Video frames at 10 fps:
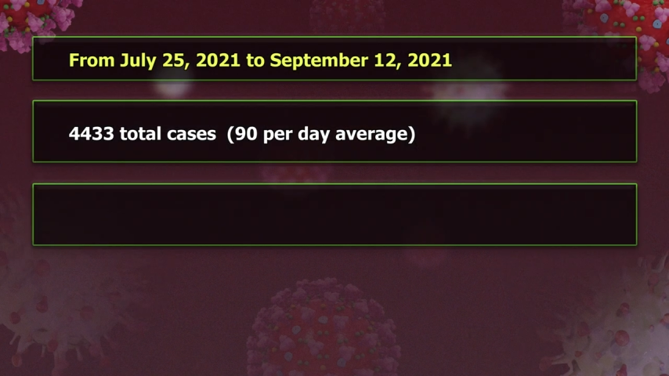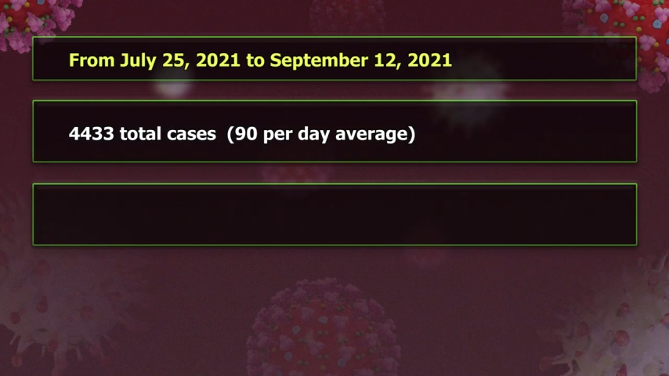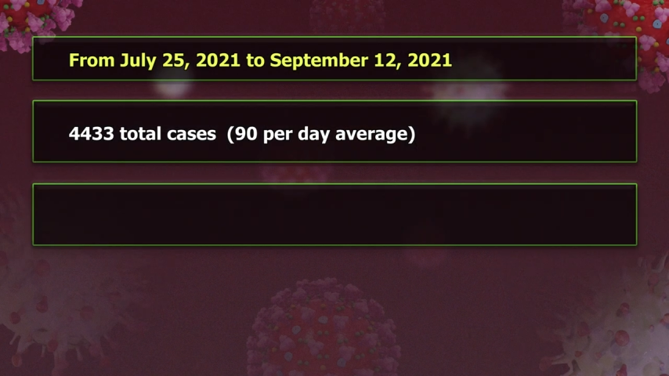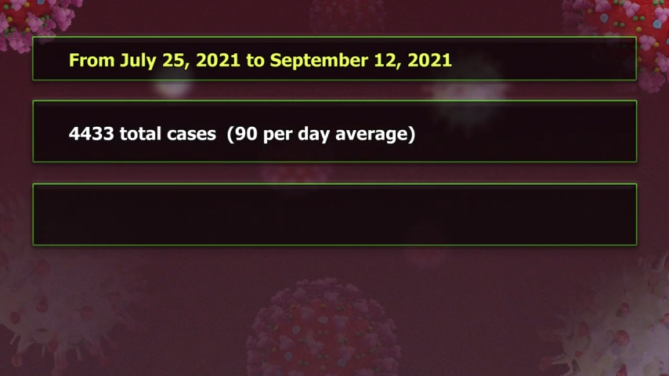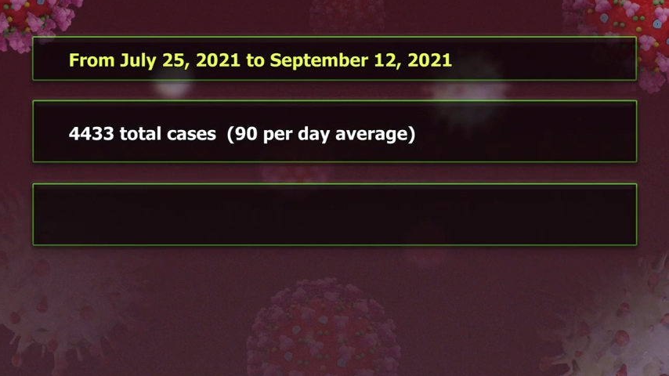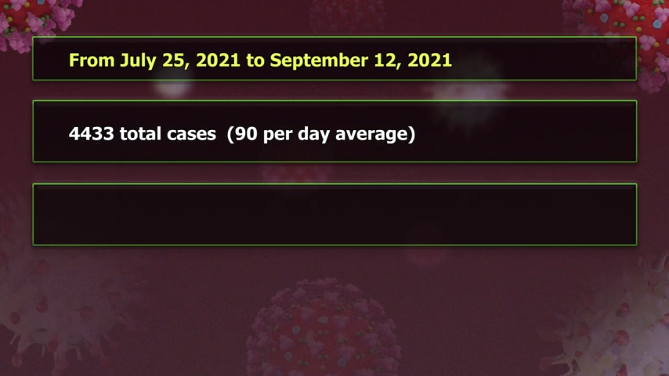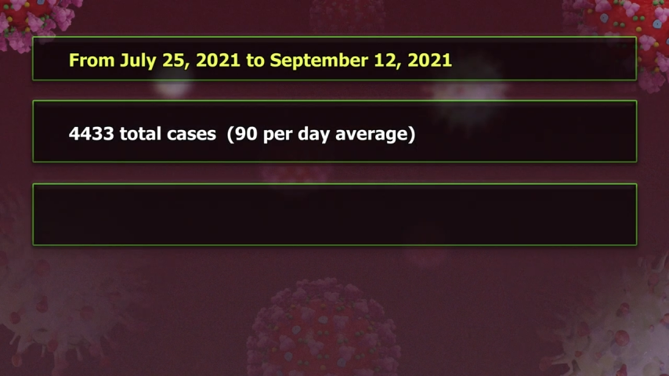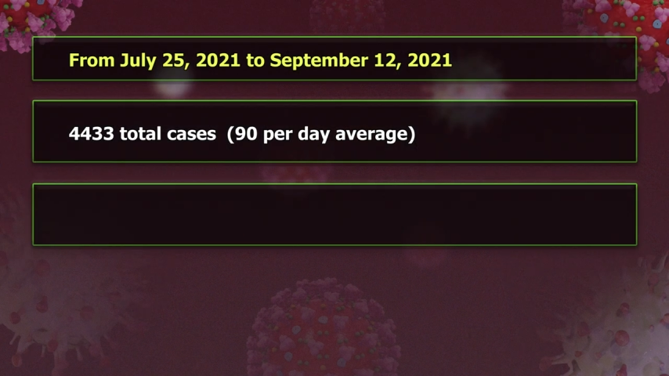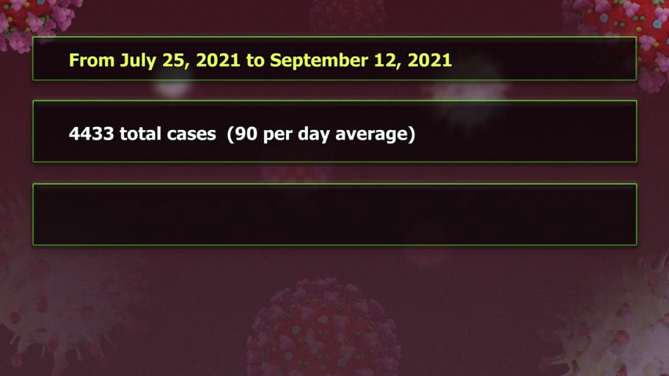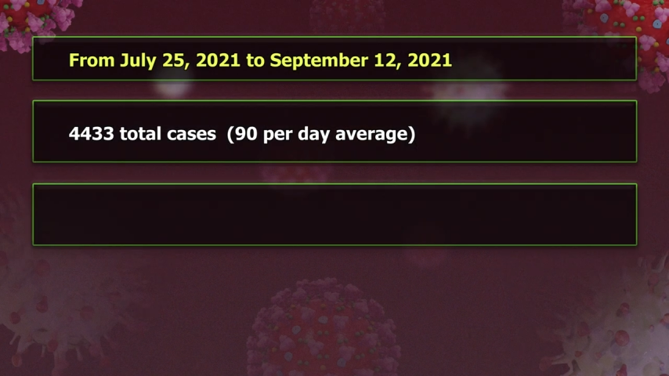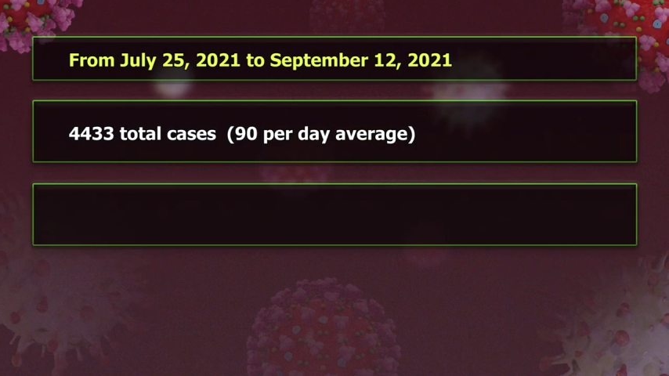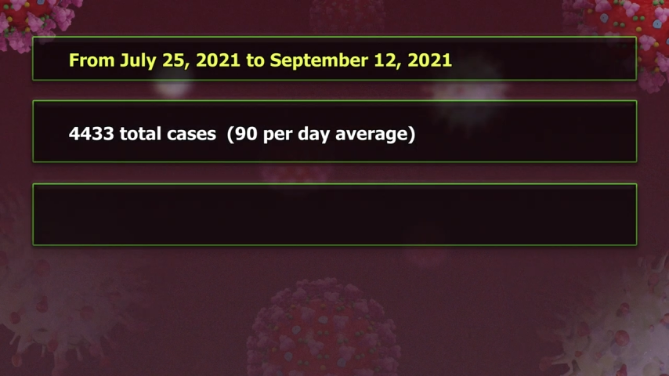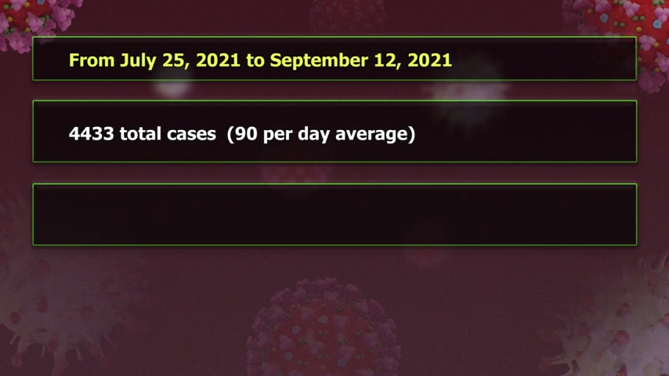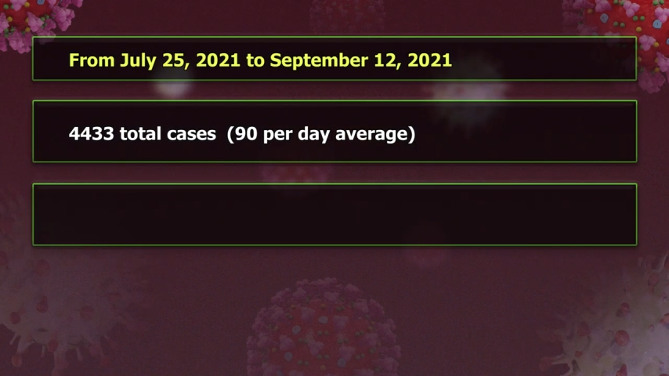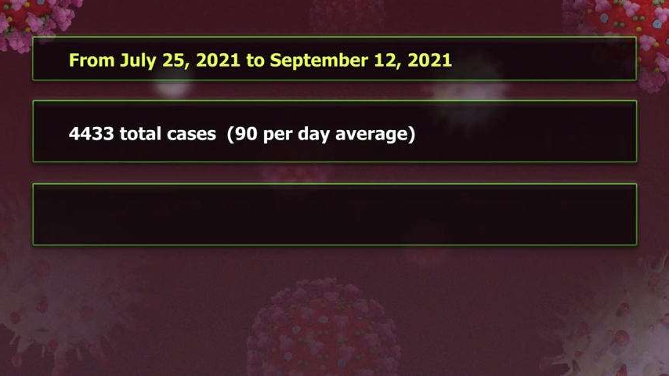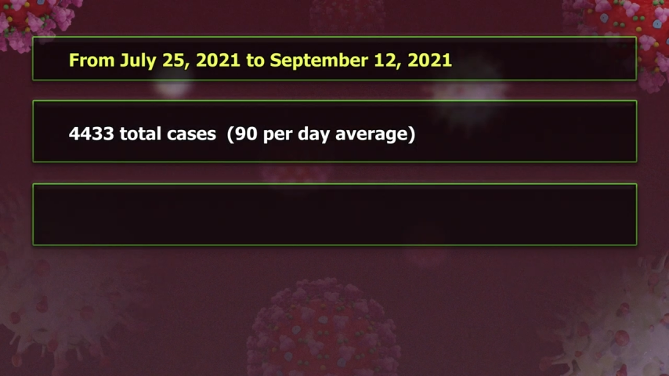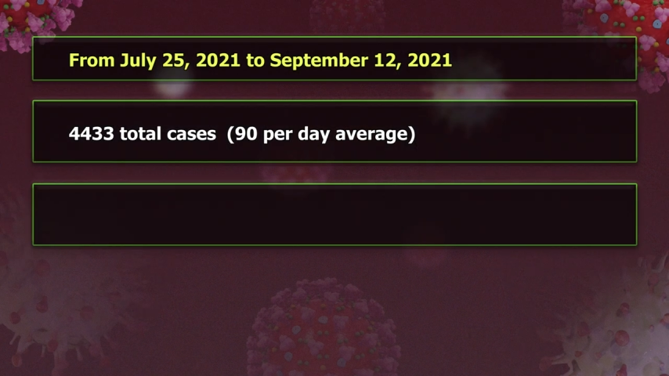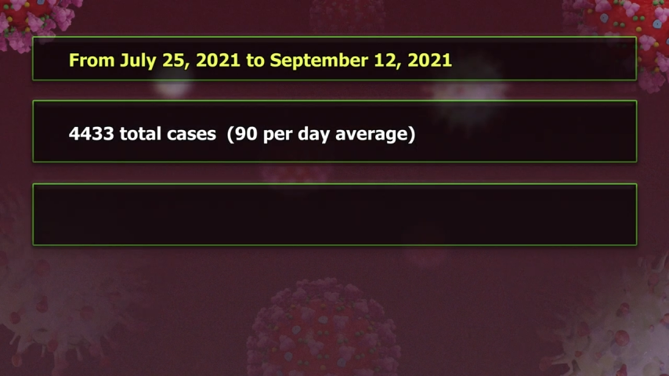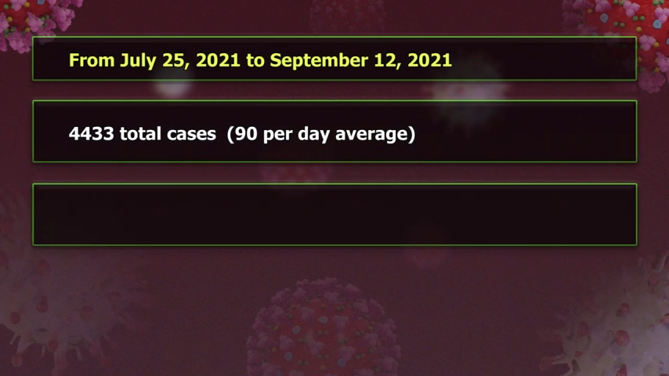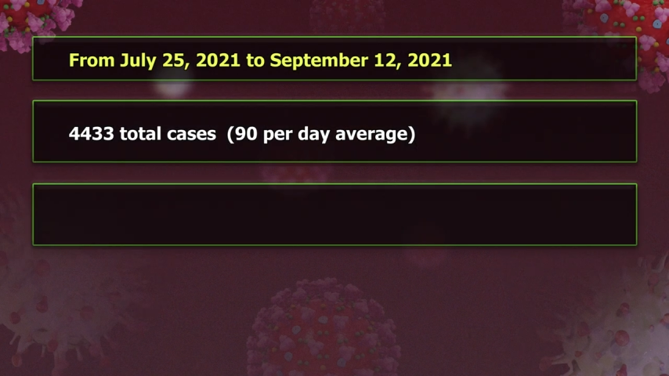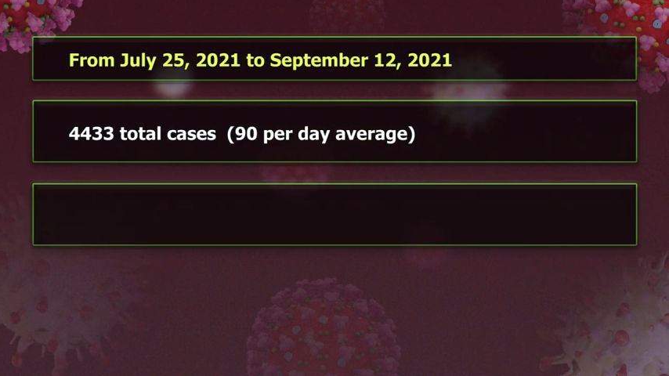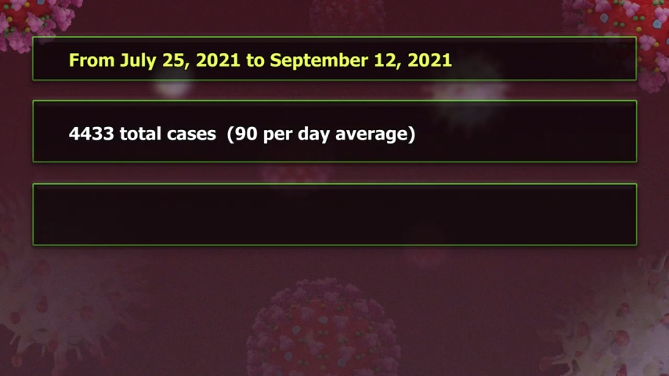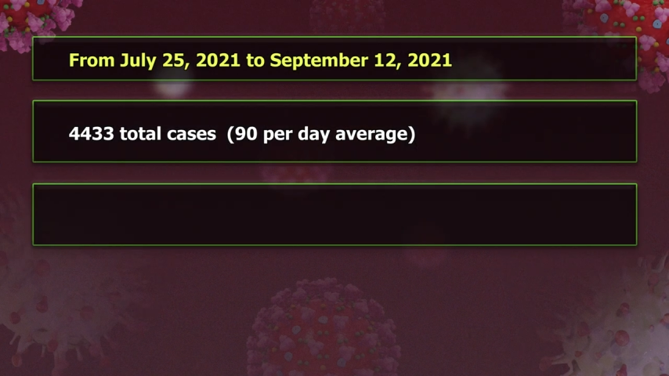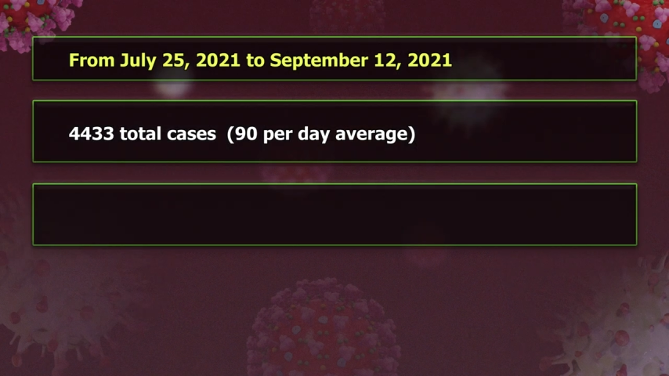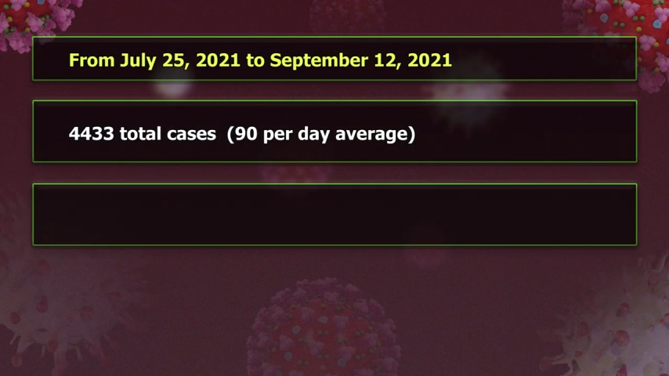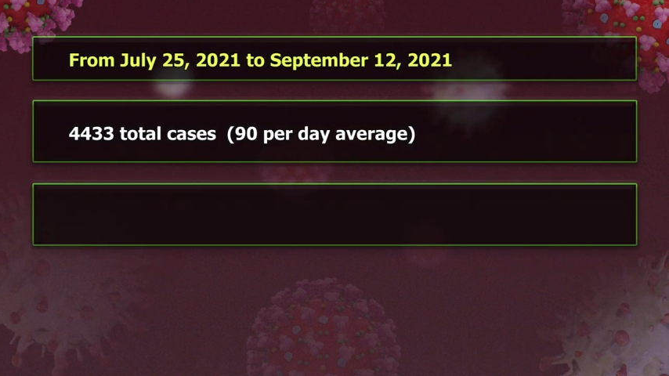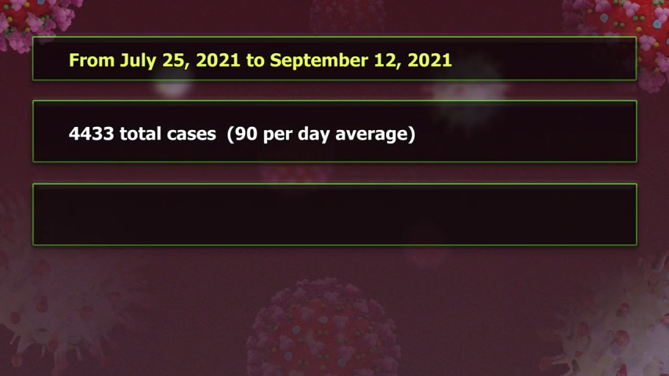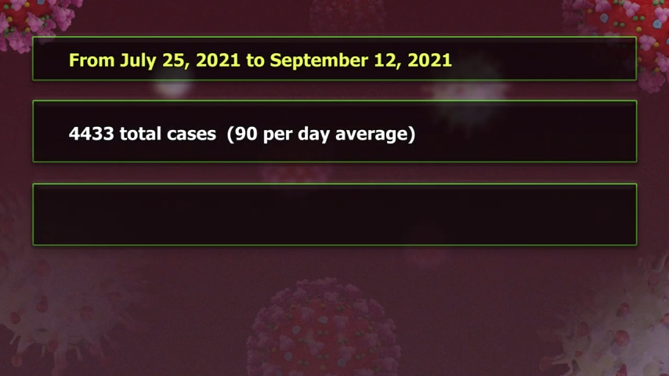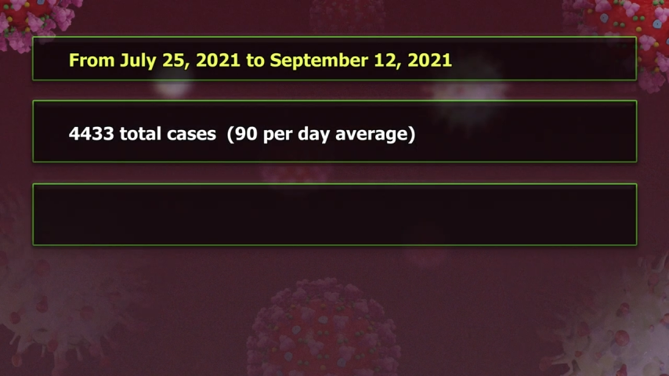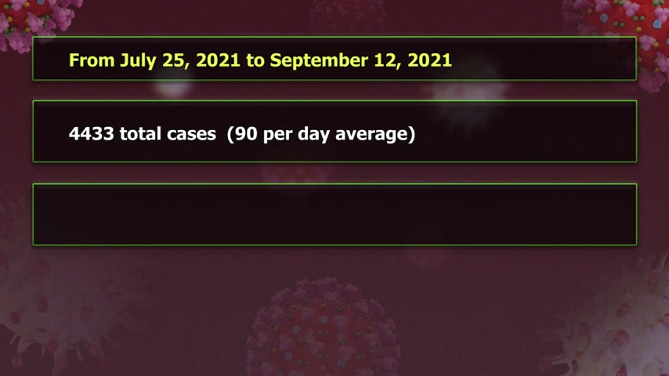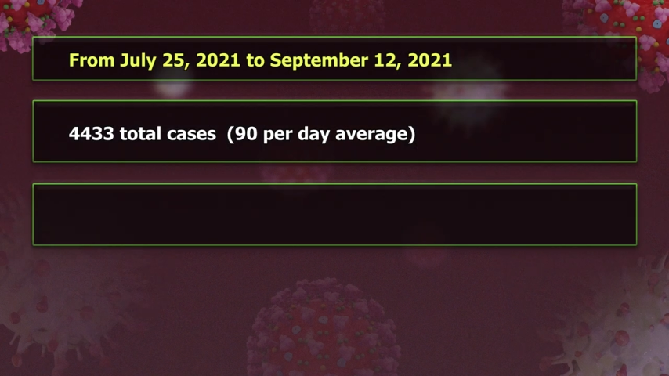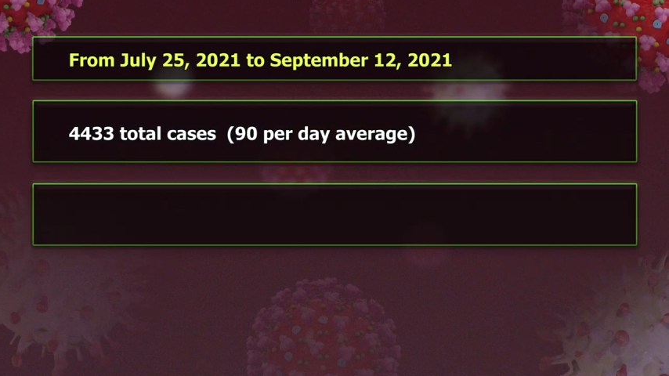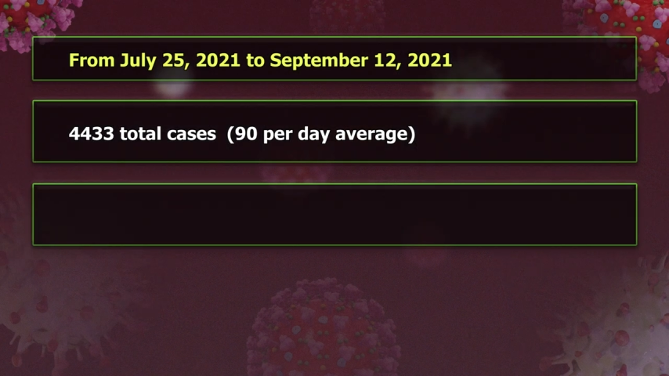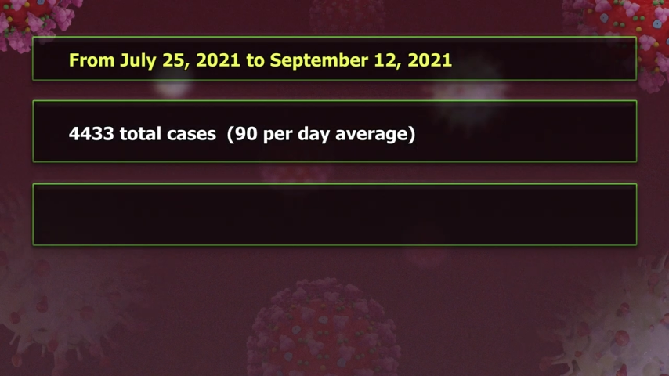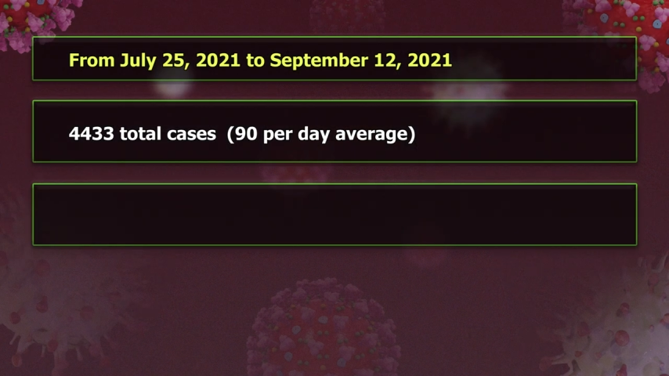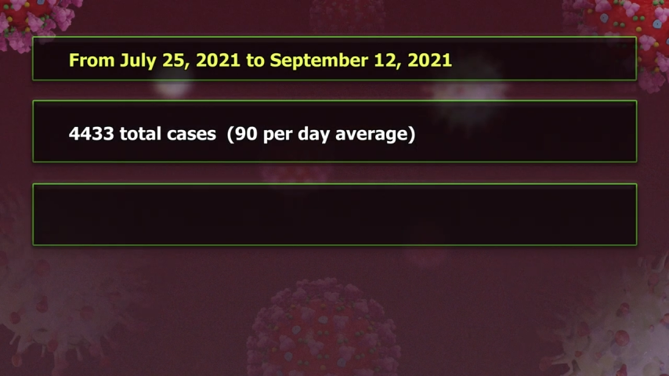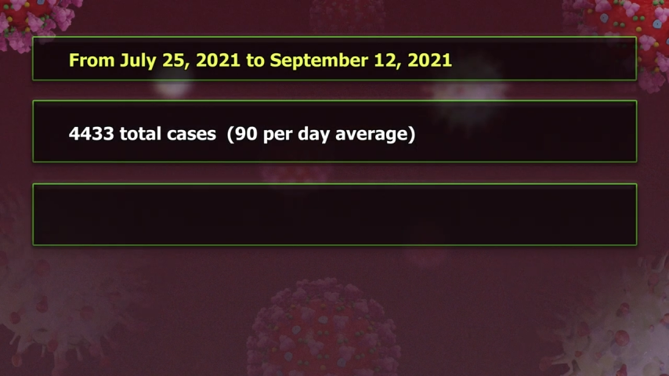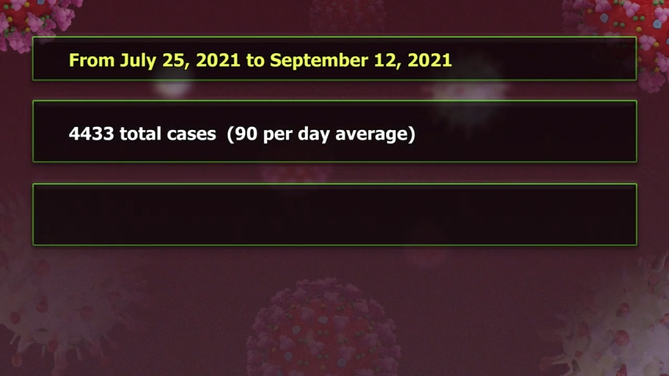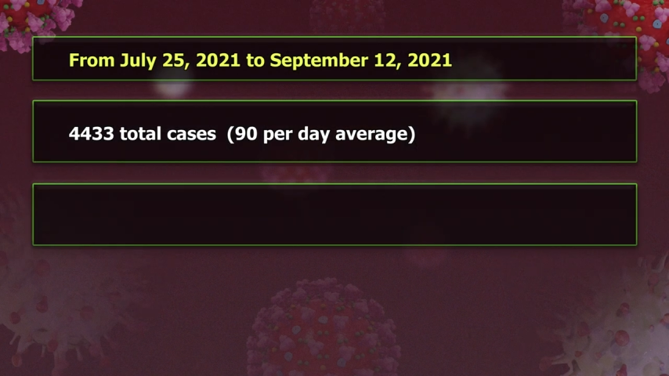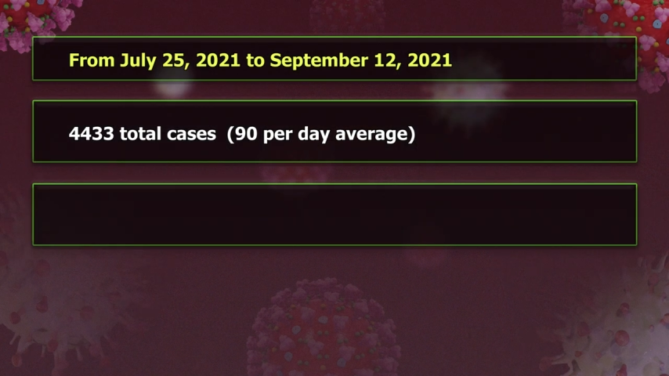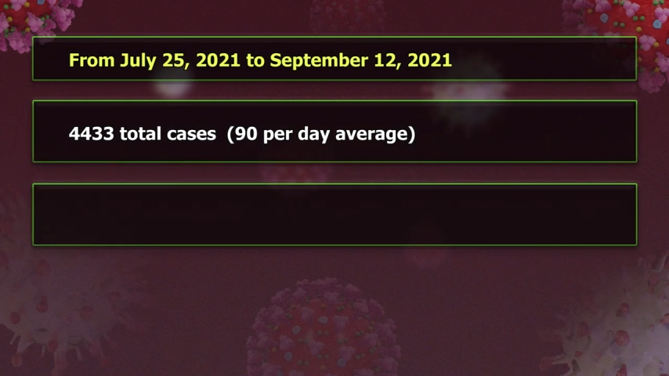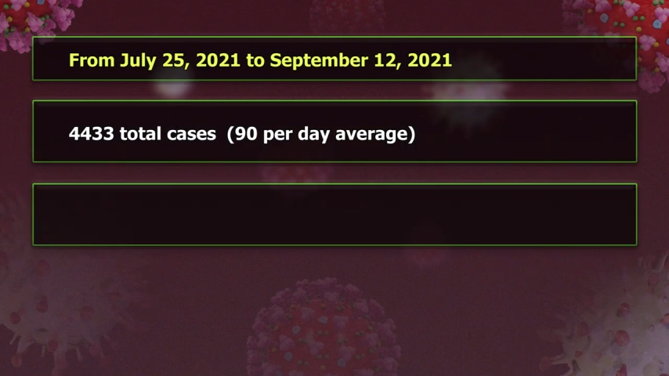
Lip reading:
Nobody's mouth can be seen.